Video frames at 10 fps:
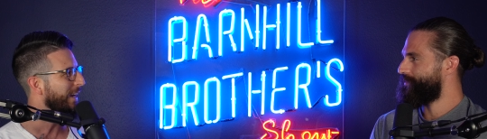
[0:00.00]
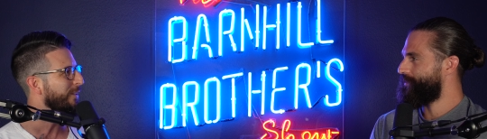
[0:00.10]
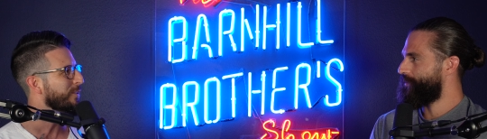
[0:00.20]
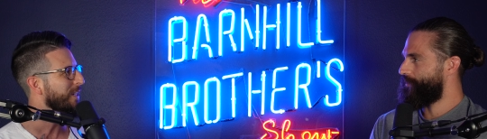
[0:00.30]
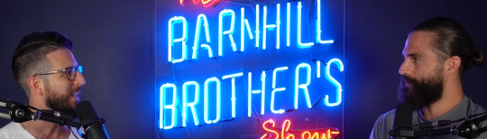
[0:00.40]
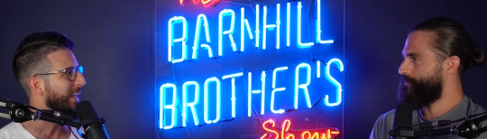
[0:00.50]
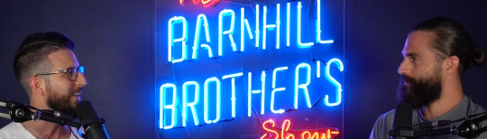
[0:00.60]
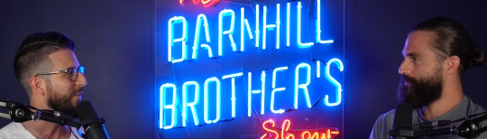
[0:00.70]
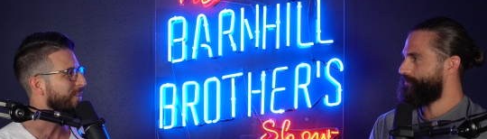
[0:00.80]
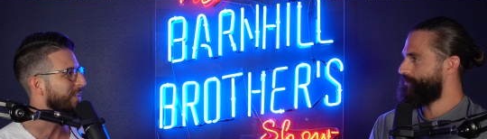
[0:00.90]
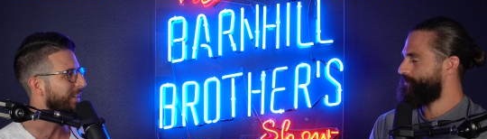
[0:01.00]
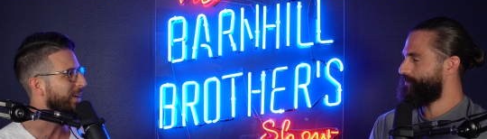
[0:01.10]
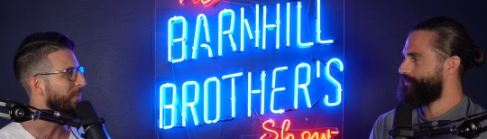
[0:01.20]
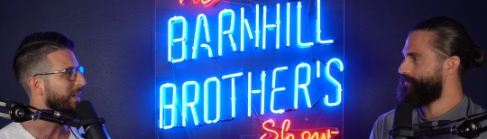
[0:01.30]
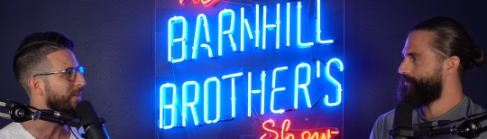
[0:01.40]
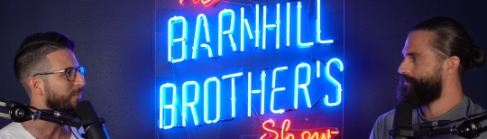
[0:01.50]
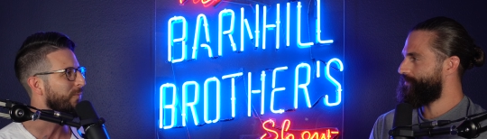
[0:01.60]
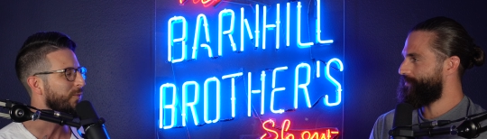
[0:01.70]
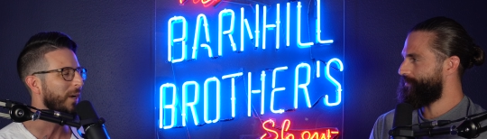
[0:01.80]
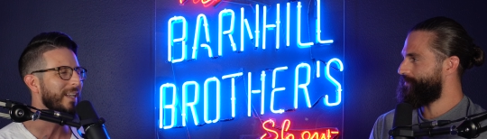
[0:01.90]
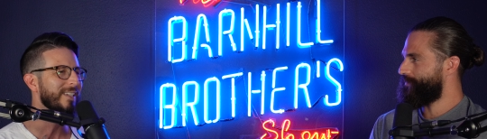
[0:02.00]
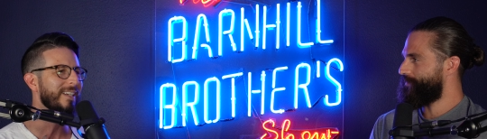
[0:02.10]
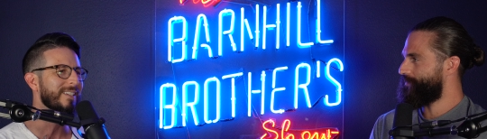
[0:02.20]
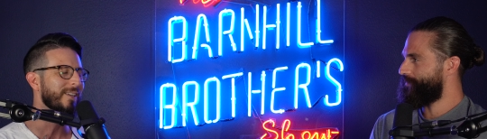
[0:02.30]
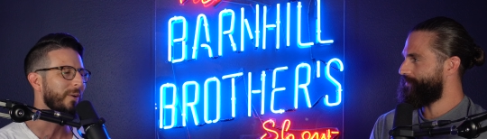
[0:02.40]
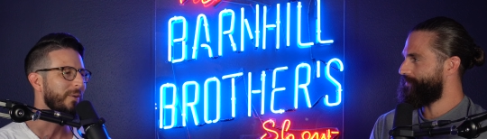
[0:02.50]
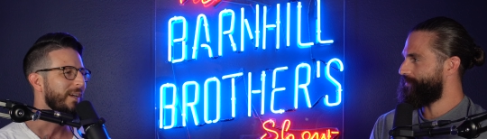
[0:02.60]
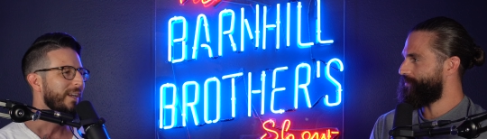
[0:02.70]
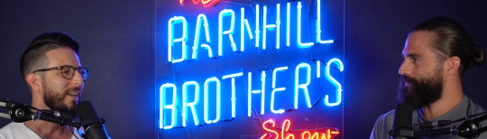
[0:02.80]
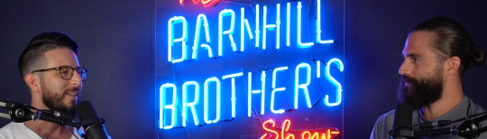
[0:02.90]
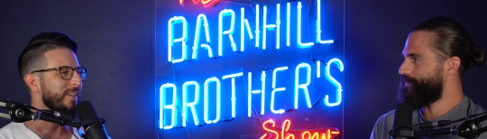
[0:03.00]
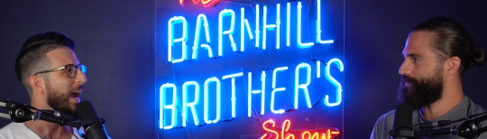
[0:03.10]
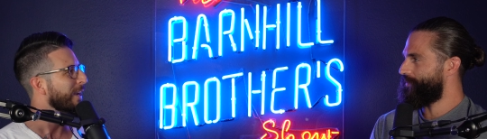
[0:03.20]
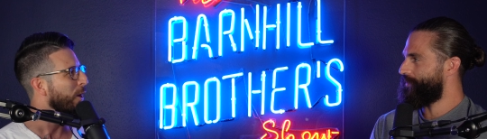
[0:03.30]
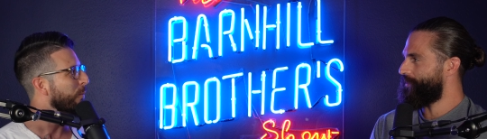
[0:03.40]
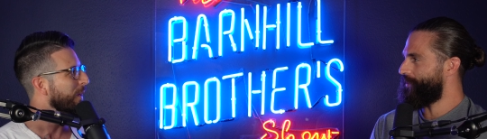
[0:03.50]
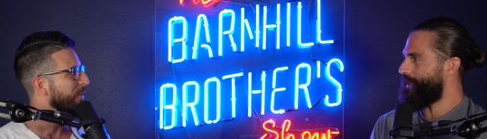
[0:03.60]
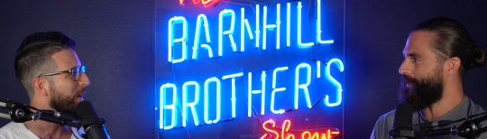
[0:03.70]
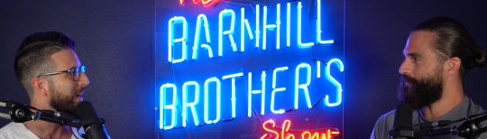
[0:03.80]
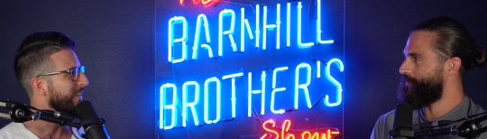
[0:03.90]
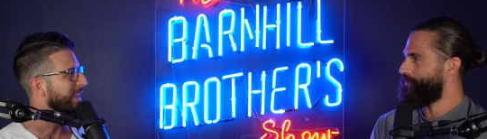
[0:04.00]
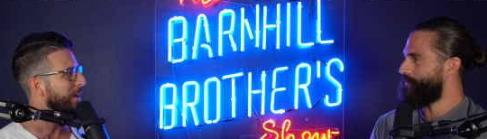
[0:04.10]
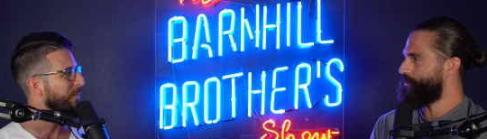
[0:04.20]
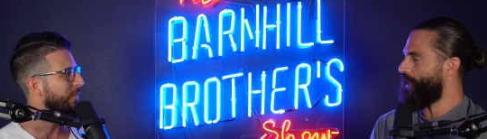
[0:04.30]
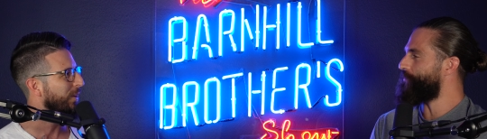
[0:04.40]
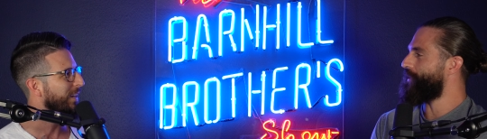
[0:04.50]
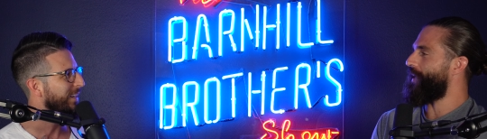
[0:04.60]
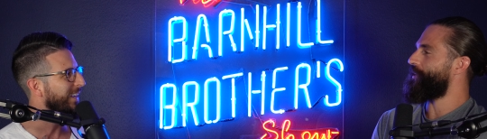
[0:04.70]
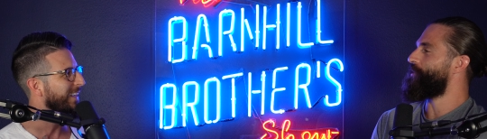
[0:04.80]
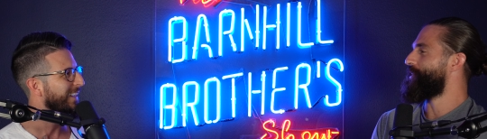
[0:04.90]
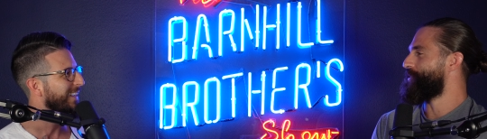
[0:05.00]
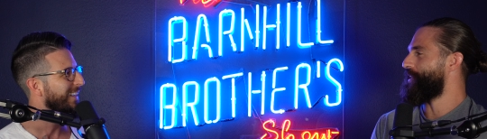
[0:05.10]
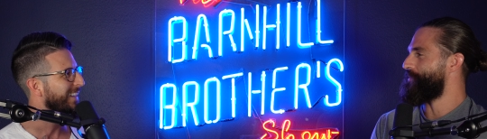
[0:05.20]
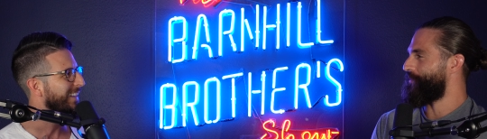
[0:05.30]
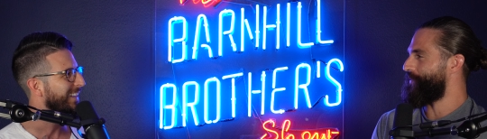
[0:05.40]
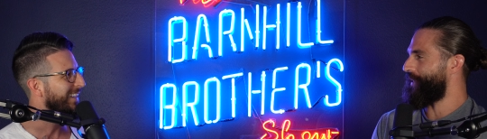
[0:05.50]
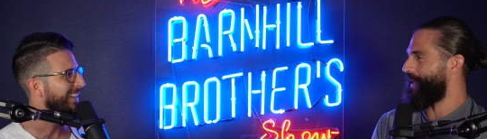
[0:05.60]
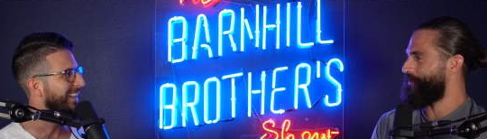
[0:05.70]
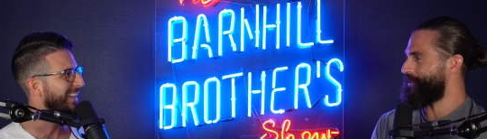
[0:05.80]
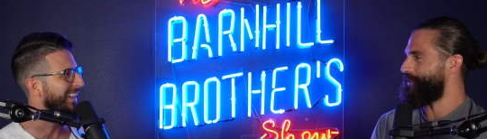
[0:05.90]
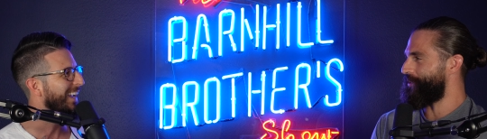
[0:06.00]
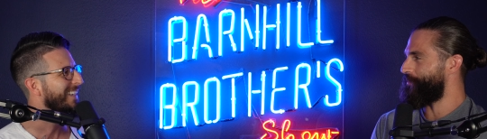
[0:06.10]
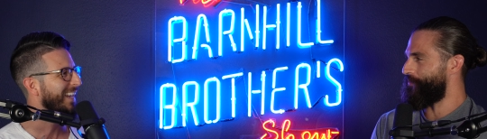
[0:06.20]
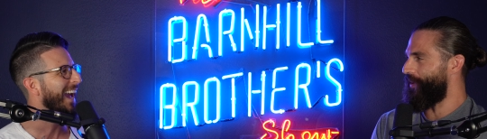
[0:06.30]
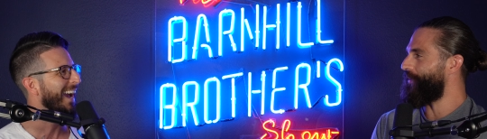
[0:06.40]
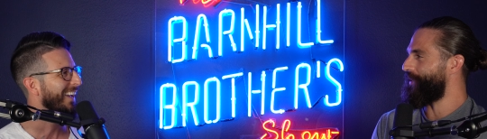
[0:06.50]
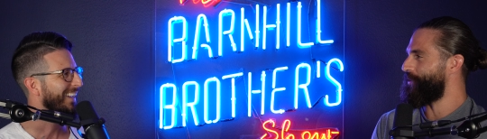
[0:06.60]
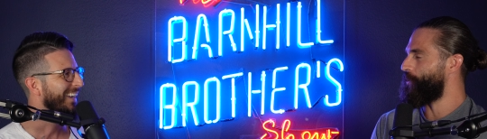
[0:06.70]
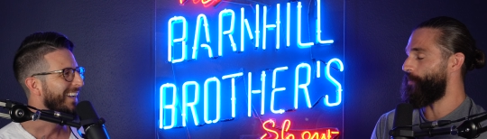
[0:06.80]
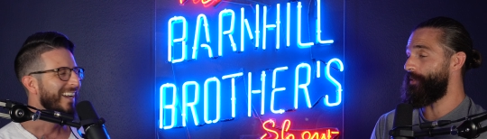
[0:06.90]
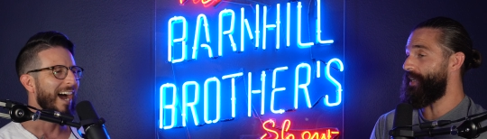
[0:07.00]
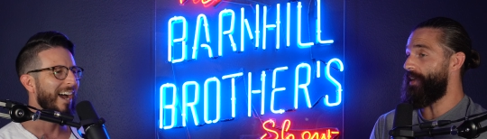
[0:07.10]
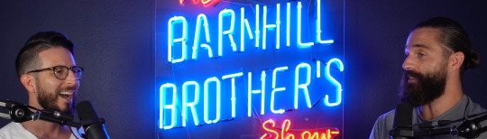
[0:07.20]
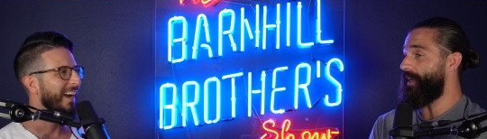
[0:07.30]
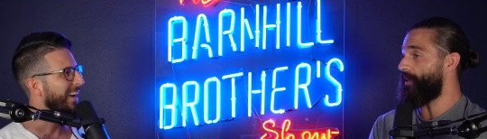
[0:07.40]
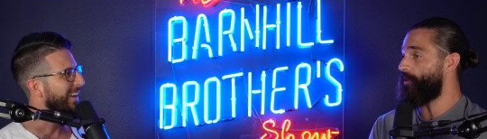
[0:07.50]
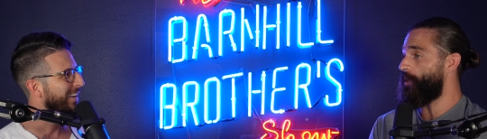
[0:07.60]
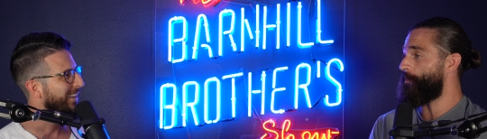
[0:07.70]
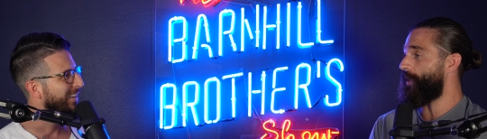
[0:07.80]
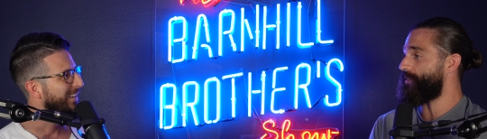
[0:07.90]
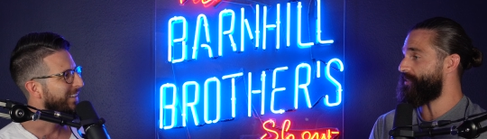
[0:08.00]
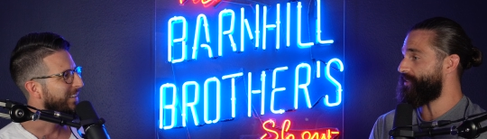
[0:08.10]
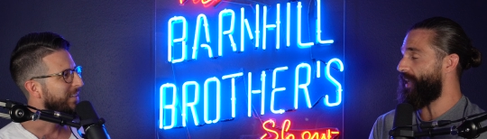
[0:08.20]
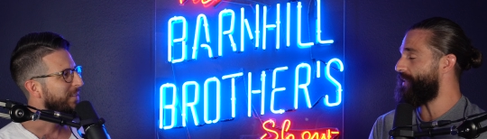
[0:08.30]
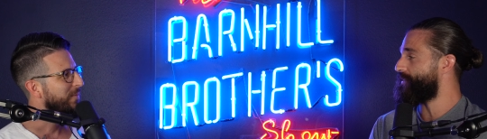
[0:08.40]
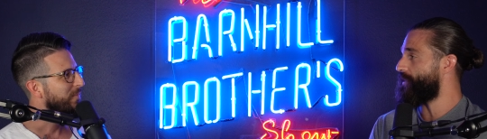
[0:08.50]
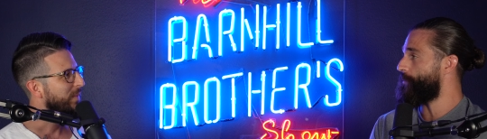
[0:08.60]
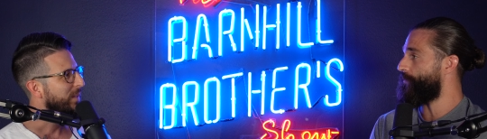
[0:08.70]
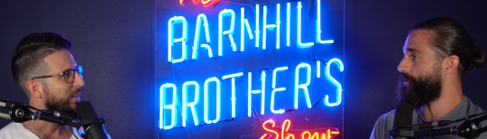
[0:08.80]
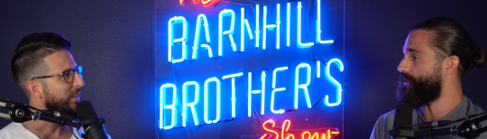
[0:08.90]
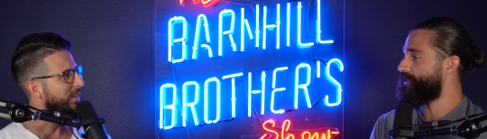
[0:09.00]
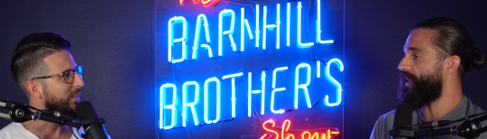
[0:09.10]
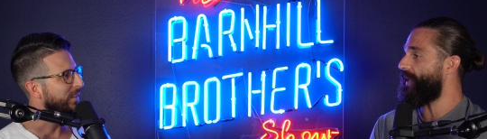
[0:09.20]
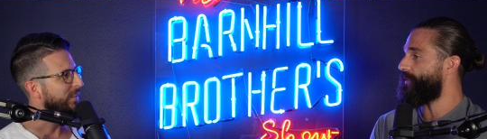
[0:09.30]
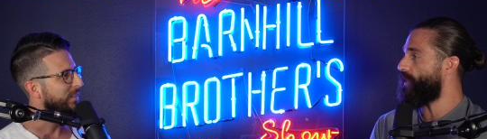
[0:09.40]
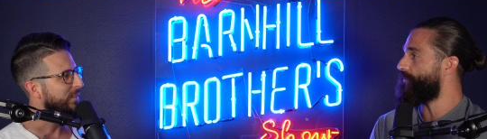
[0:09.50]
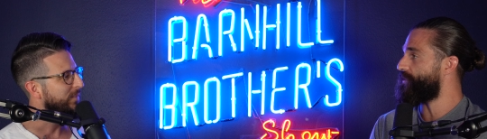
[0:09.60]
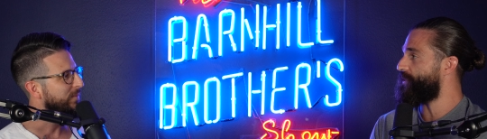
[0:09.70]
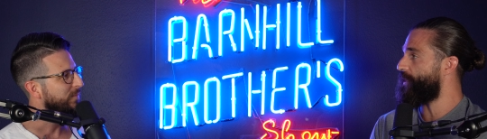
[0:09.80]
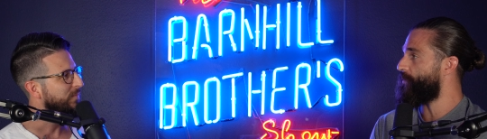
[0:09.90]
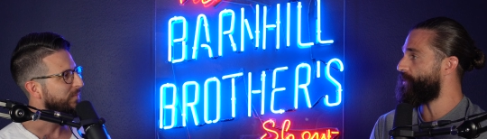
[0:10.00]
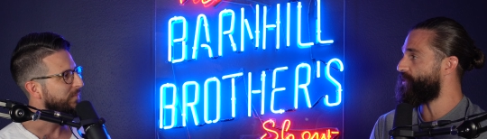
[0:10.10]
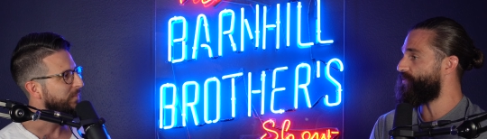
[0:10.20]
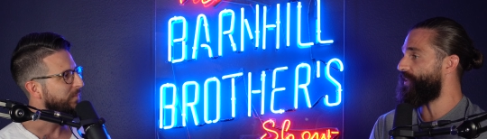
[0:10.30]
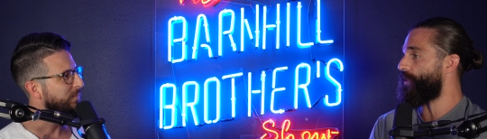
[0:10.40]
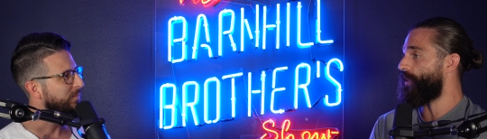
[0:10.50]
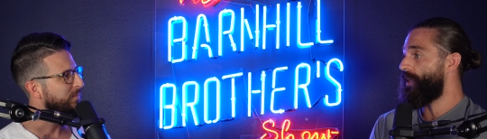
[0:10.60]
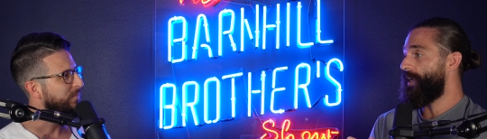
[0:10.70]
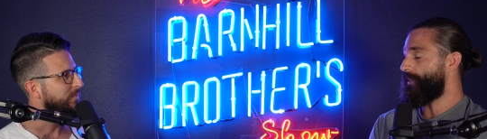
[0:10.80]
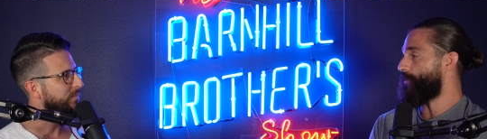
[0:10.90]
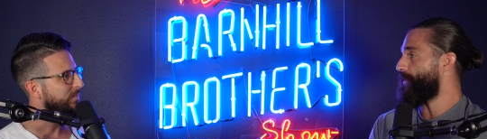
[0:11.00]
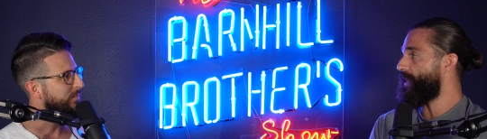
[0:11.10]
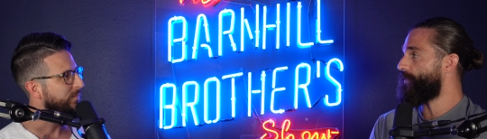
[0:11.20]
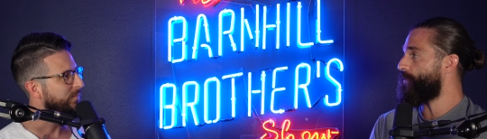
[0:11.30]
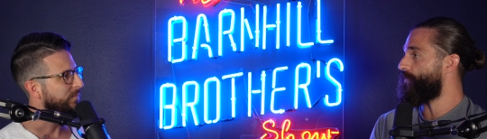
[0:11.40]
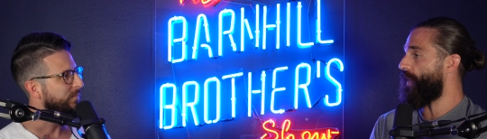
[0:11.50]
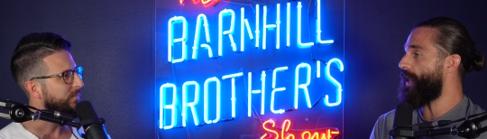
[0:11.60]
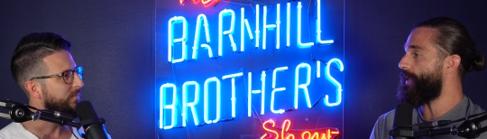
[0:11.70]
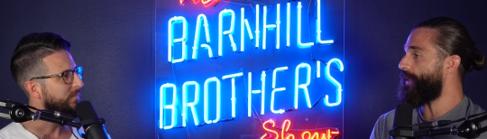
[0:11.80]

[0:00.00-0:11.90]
Speaker 1: energy in English, you know, when he translates. So, side note, but yeah. credit to him. Something Great, I yeah. could only dream of being able to
Speaker 2: do. Exactly. Very cool. But yeah, Diego Lopes, the sky's the limit for this guy. I'd love to see him on the Sphere. It's a meaningful fight.